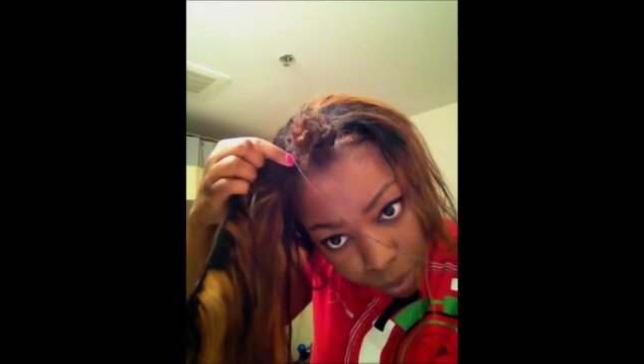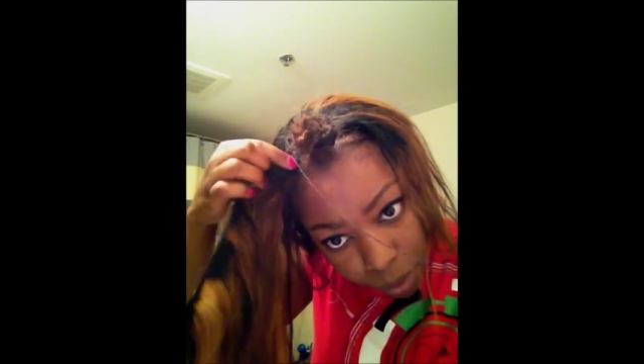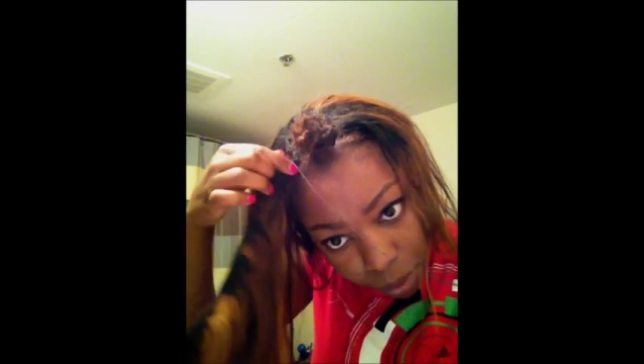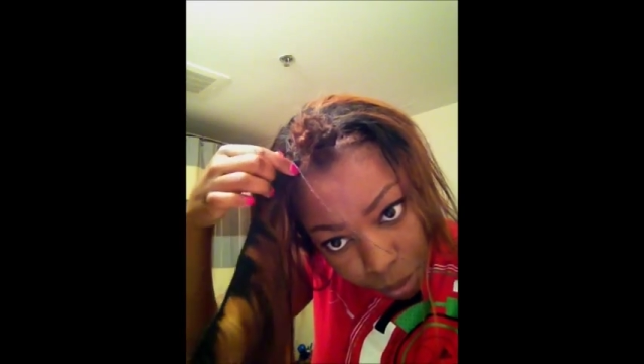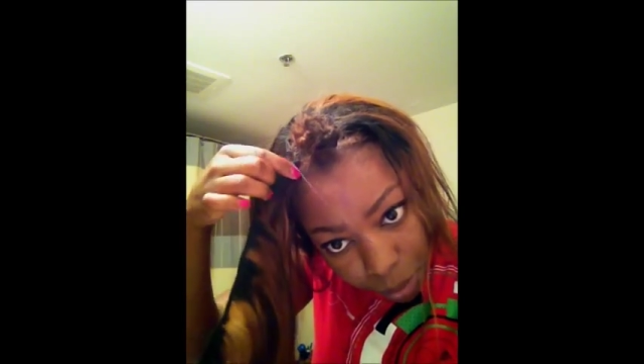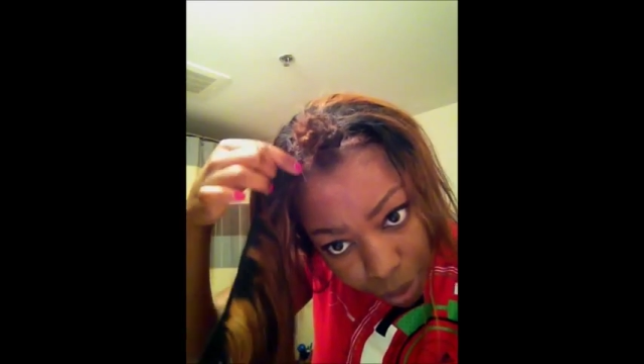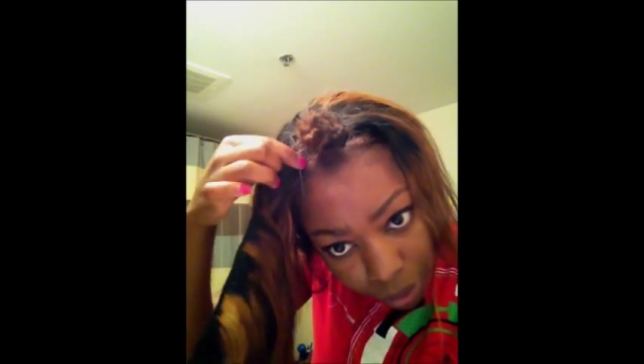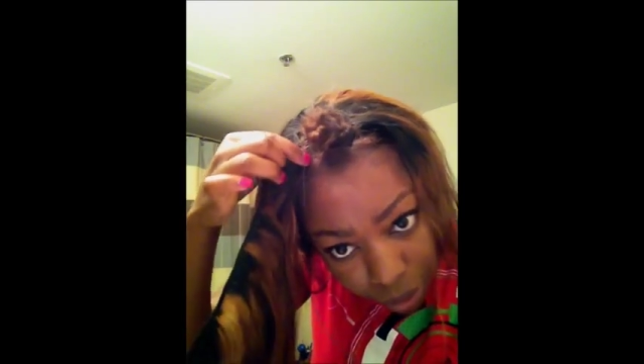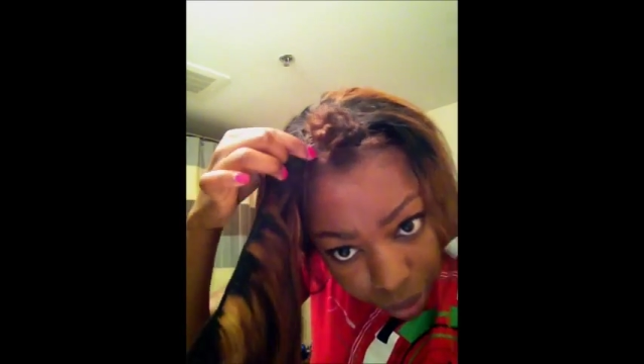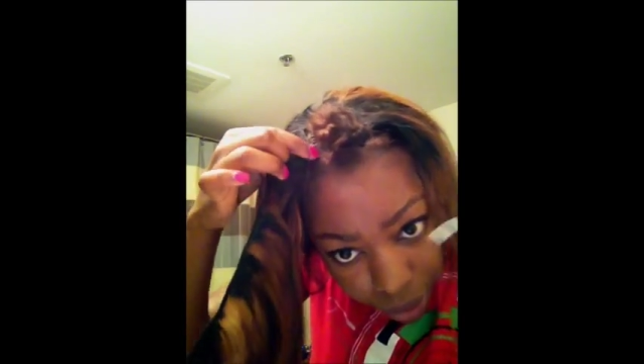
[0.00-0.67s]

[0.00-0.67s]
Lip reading: make